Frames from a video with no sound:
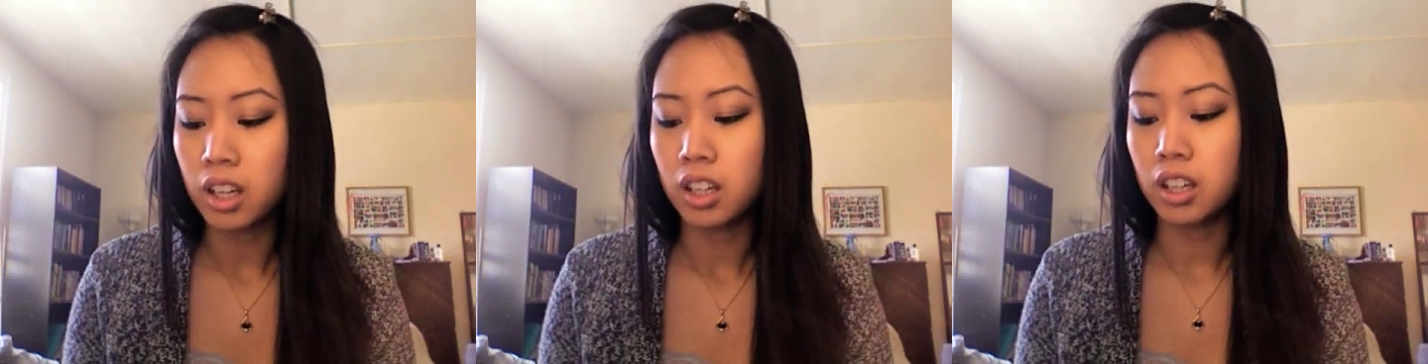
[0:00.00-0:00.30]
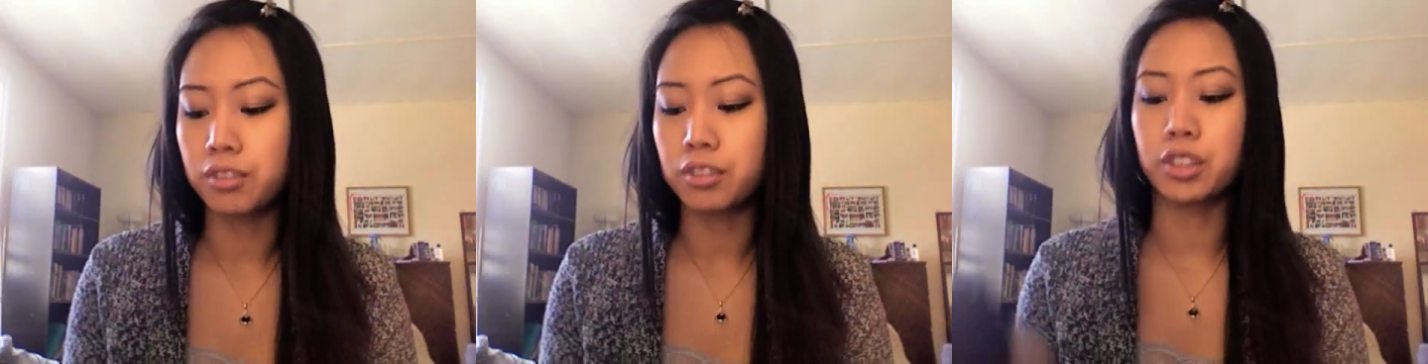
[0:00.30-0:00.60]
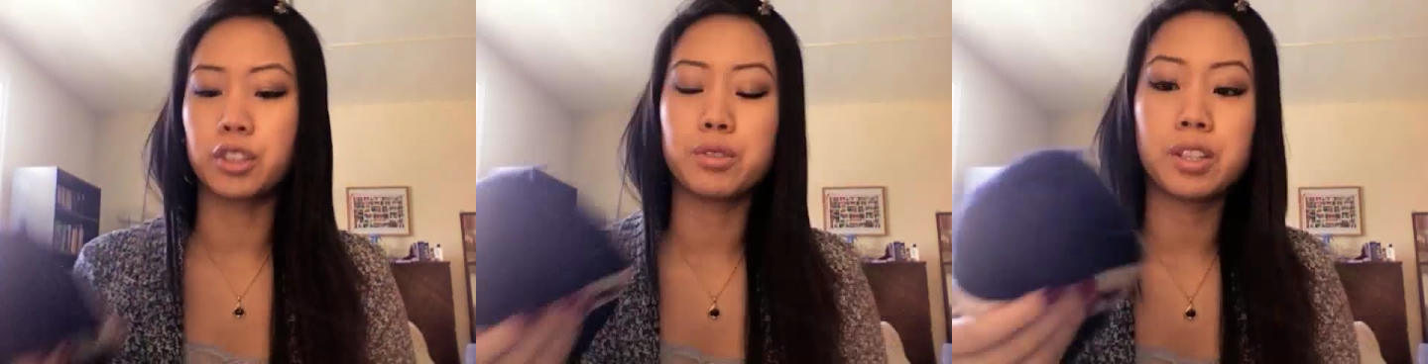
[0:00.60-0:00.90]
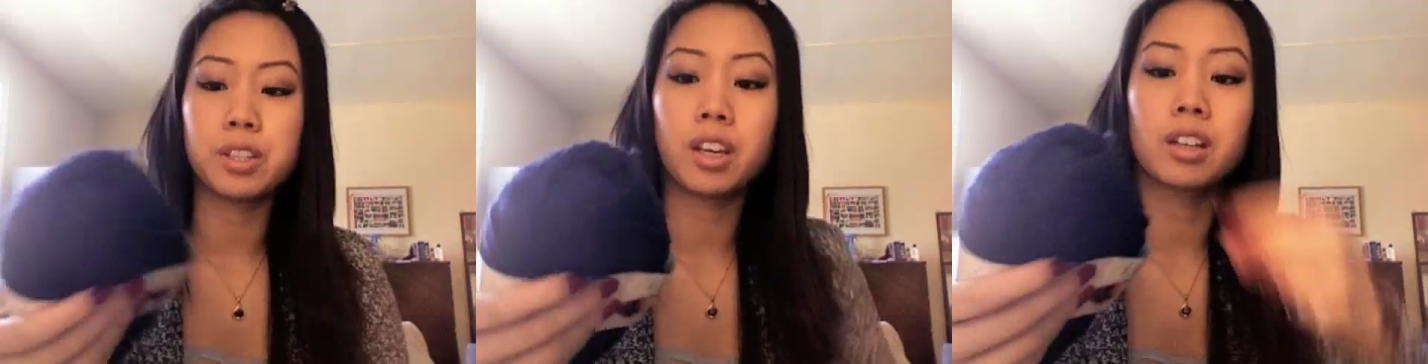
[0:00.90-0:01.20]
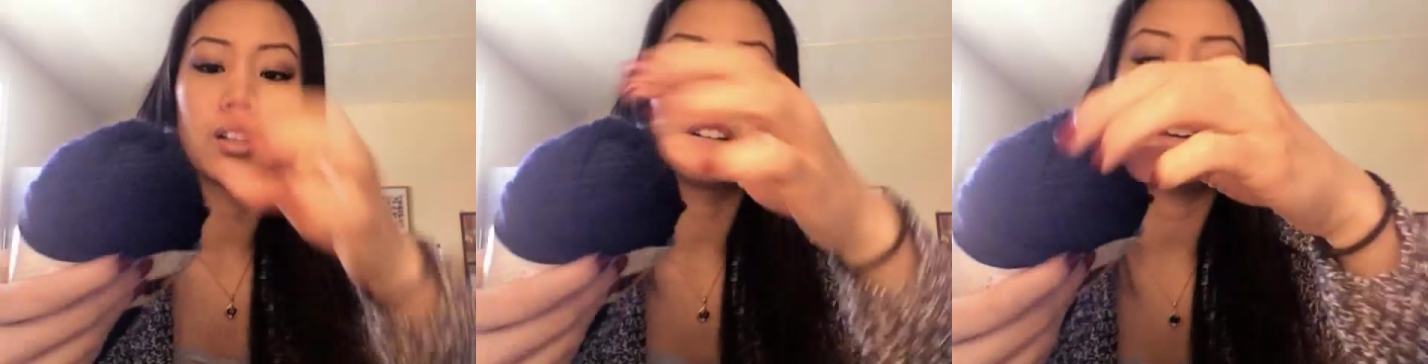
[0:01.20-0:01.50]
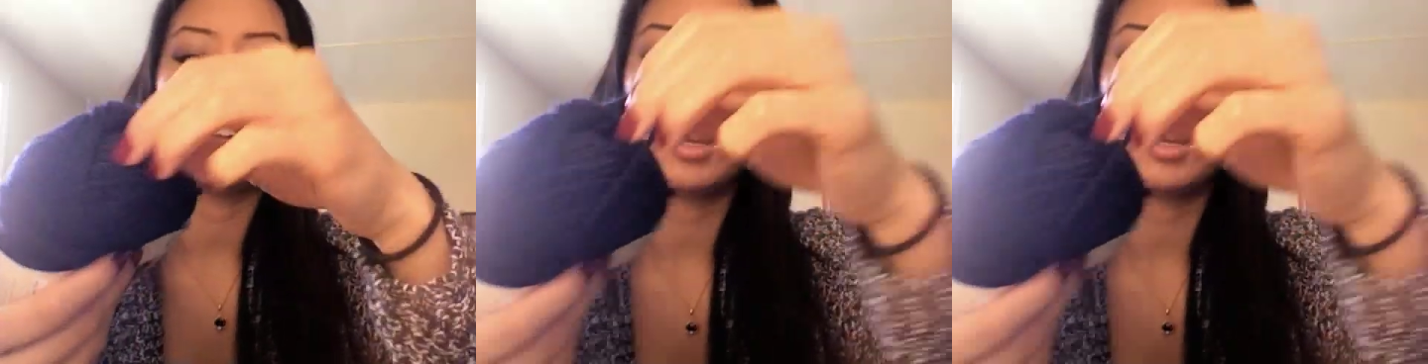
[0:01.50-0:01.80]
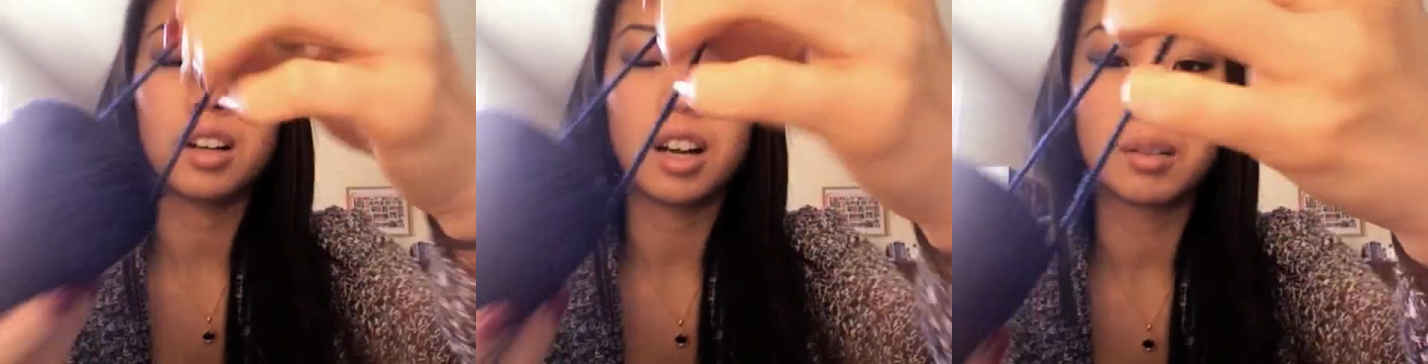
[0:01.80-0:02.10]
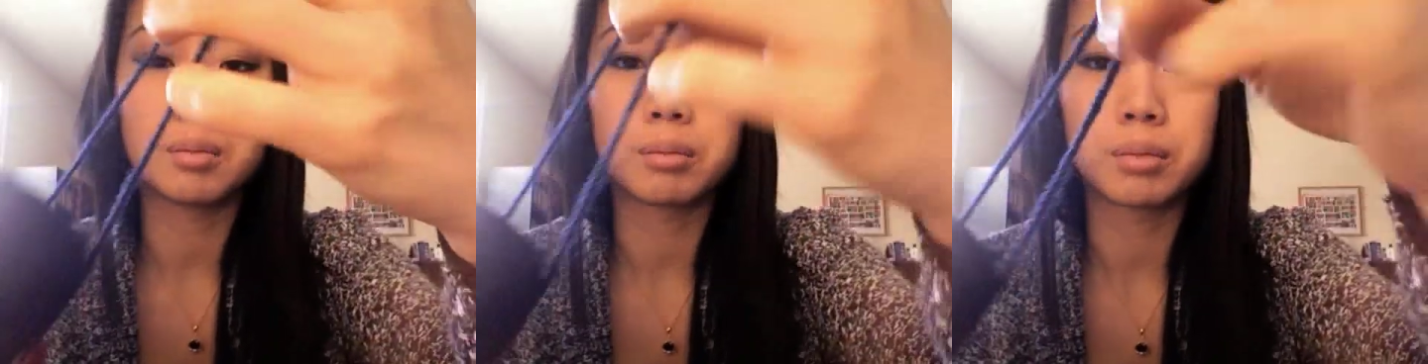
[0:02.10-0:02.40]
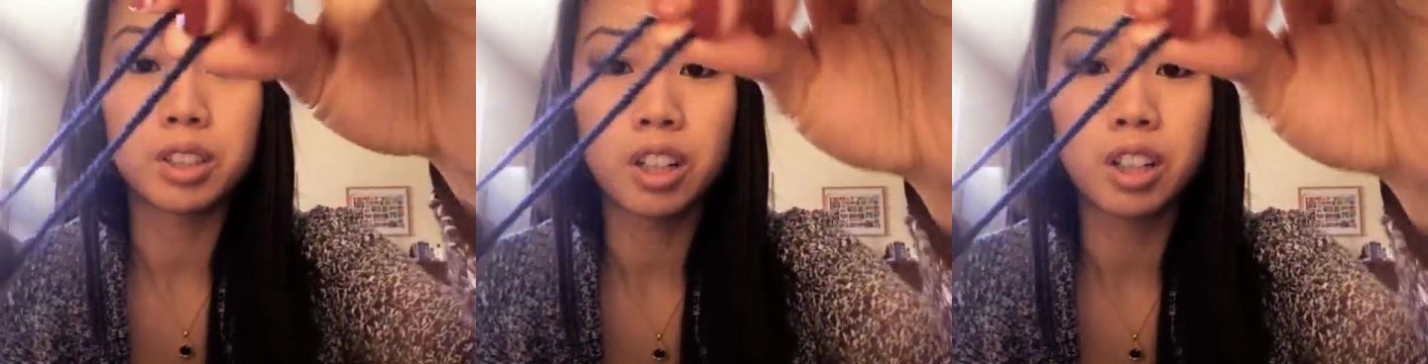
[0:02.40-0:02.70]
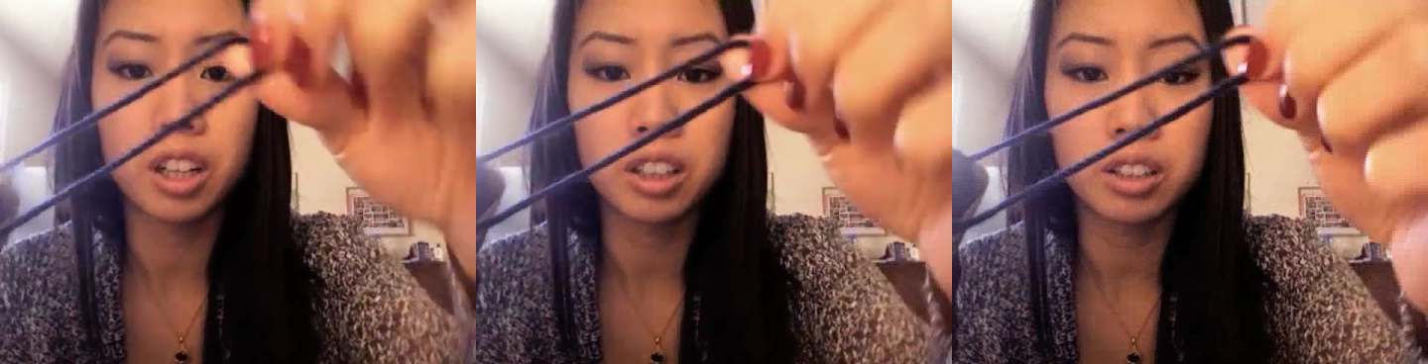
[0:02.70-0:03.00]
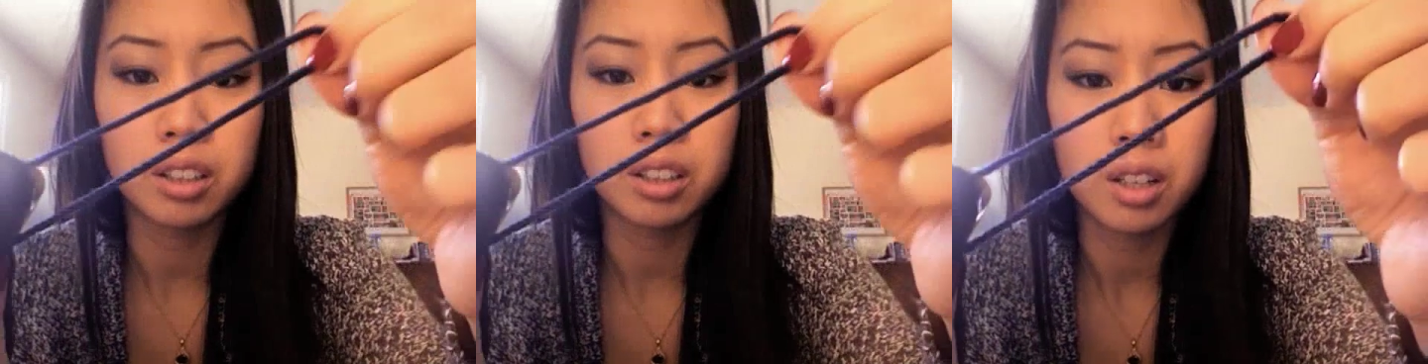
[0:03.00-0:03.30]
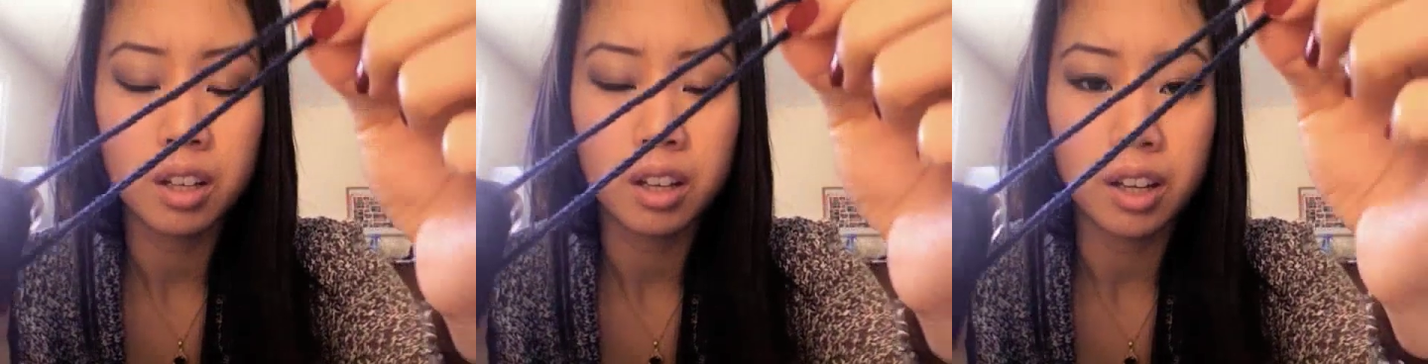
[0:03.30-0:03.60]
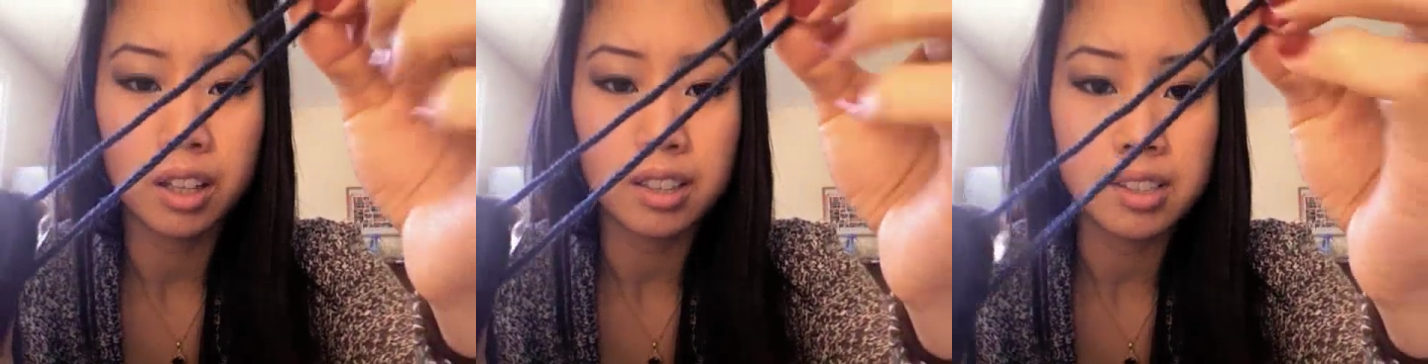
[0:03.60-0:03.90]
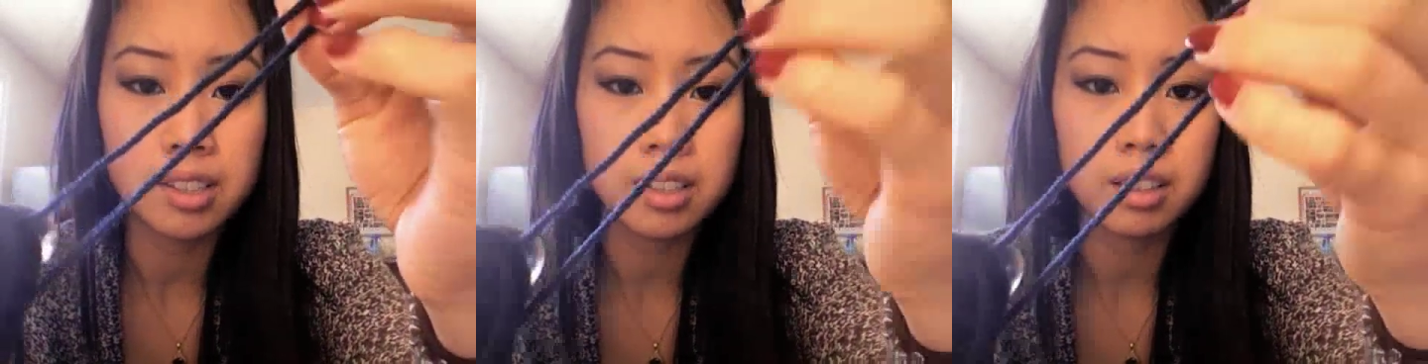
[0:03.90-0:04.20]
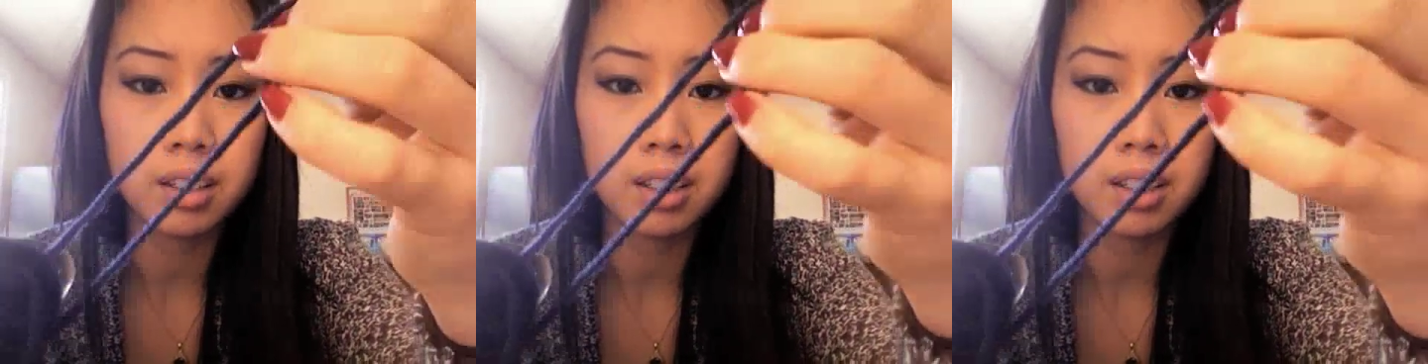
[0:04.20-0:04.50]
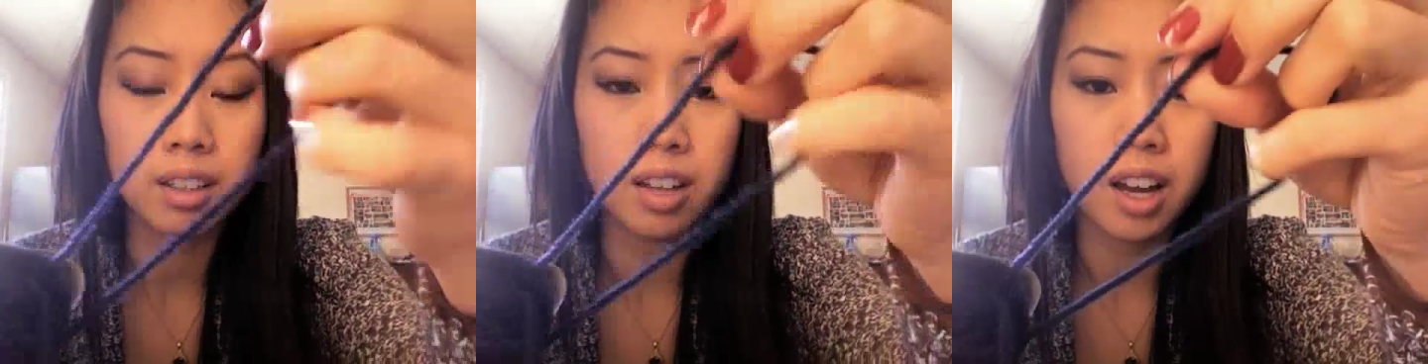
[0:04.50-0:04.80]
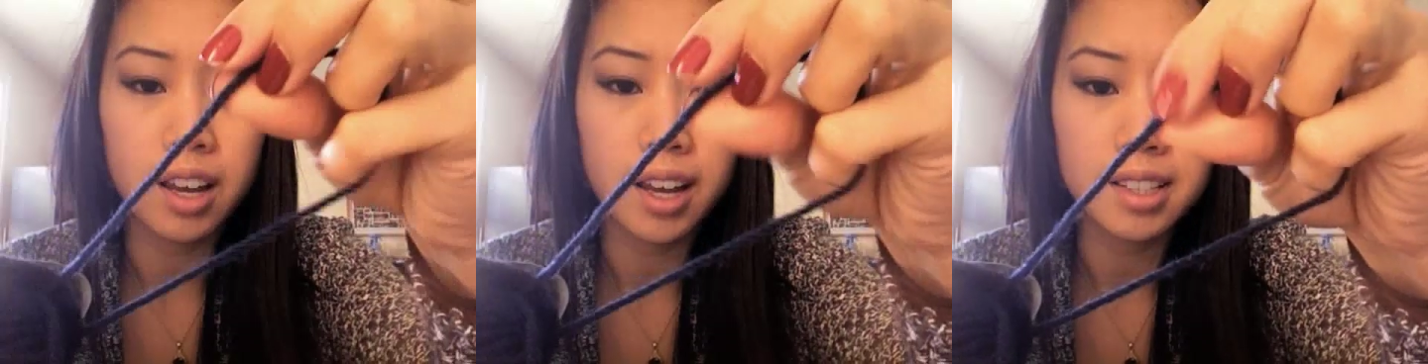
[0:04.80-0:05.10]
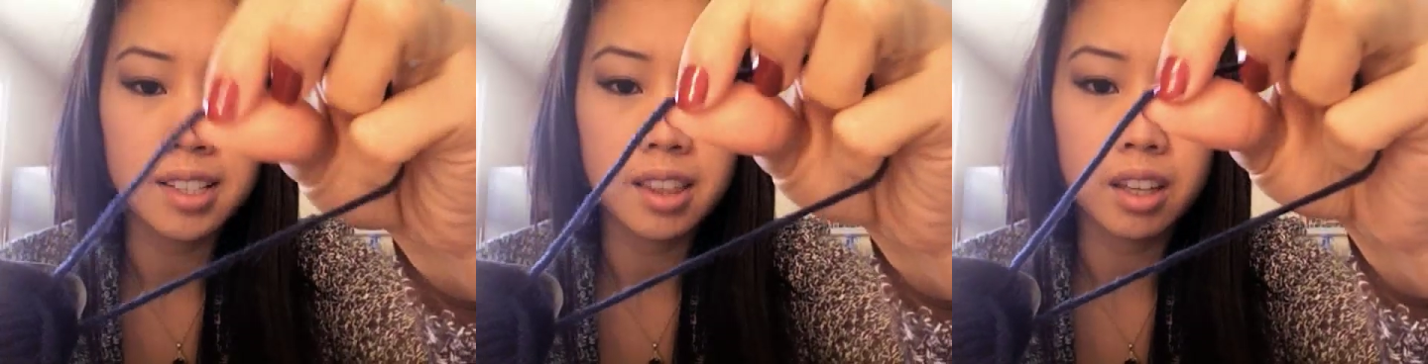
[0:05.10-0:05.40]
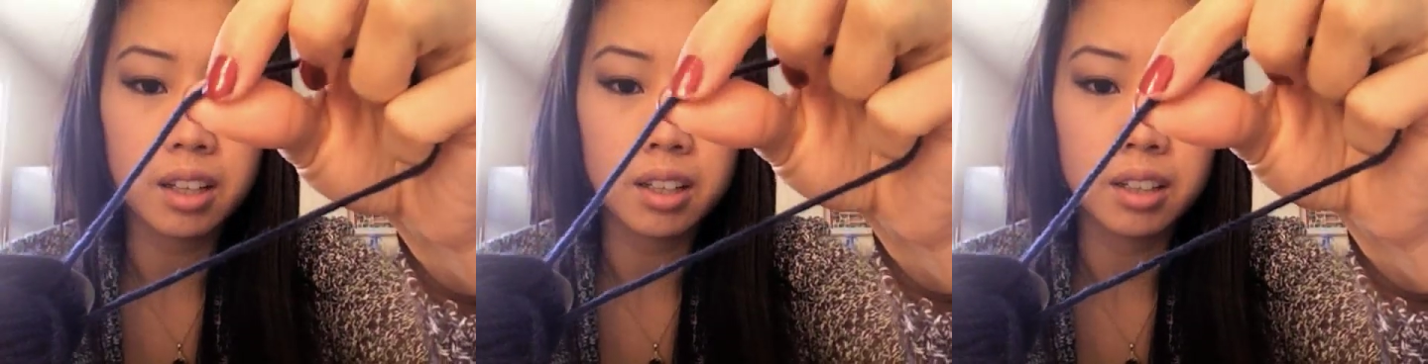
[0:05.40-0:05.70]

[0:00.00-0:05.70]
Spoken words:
If you're using yarn that is not as thick,